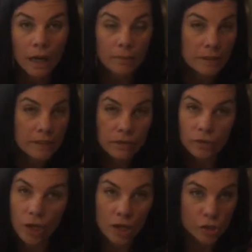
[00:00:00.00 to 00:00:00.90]
because they're
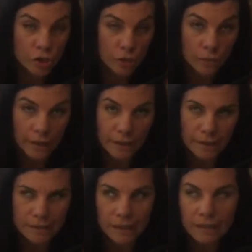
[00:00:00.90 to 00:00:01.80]
not sure what it
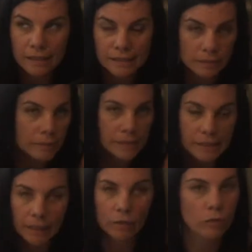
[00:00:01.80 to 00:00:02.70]
is. And sometimes it's
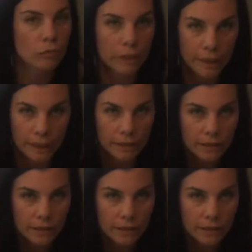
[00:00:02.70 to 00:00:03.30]
like a 3.